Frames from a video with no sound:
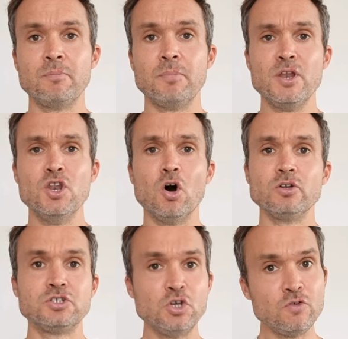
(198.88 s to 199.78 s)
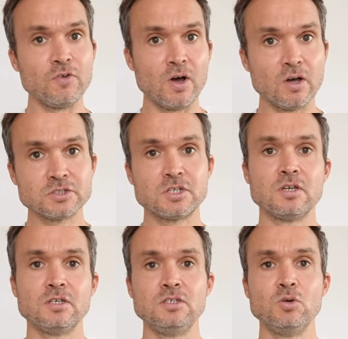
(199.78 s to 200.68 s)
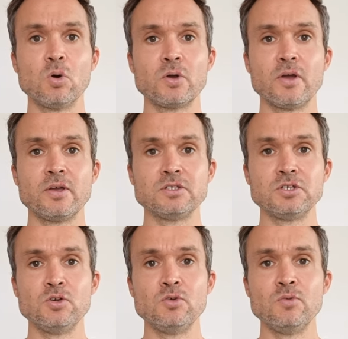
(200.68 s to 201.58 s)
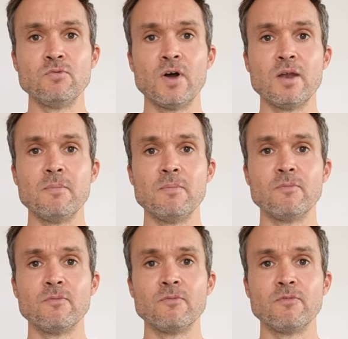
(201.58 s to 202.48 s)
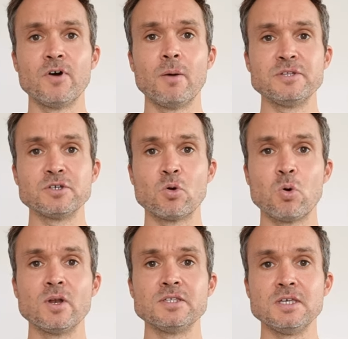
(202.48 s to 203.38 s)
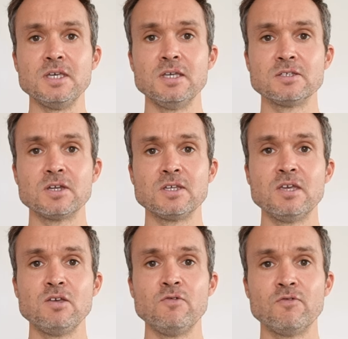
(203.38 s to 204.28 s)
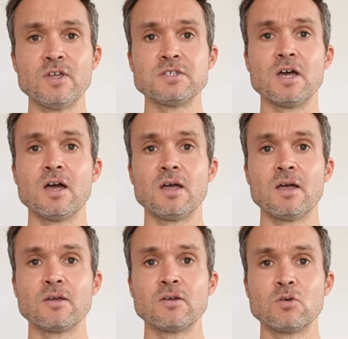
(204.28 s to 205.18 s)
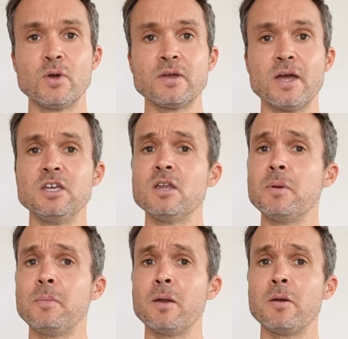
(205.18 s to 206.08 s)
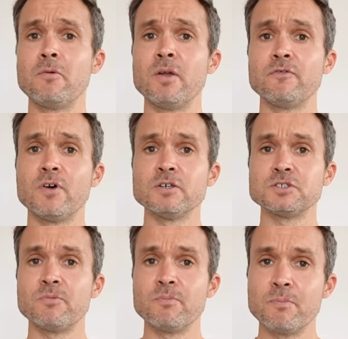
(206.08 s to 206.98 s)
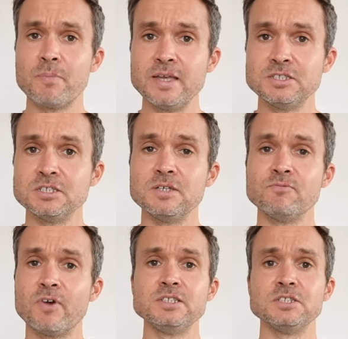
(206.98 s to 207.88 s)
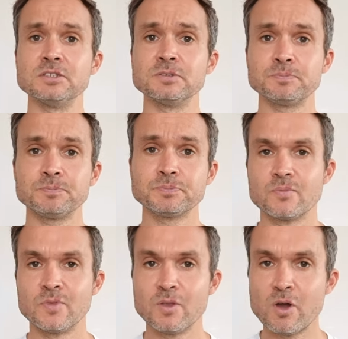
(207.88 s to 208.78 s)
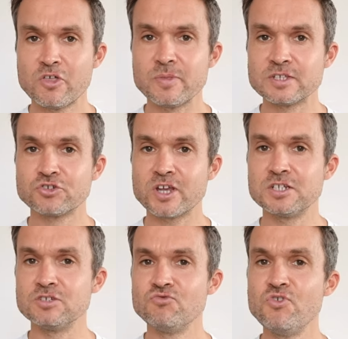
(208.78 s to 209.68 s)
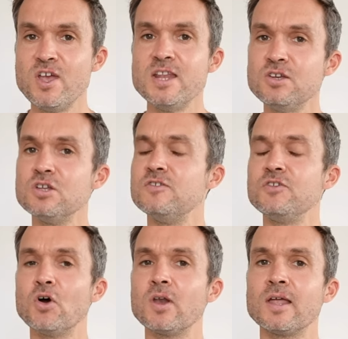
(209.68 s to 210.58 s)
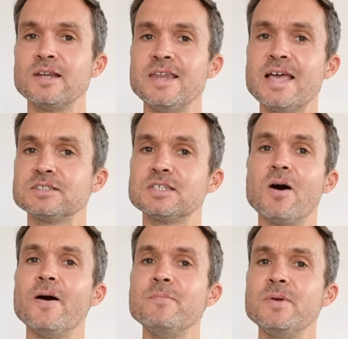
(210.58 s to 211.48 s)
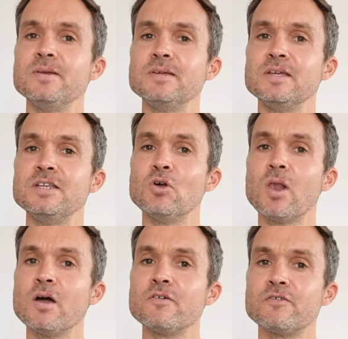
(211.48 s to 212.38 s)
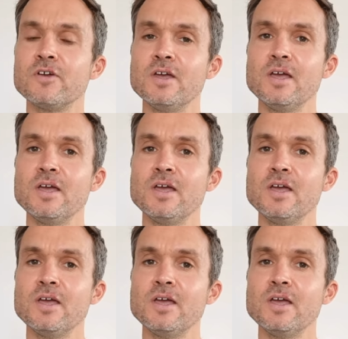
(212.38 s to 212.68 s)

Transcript: but not too fast, you're going to run far better quality. It's going to get you fitter, quicker, and you're going to be able to run faster paces in races. Now, I think this strategy is really good if you've got like less time in your life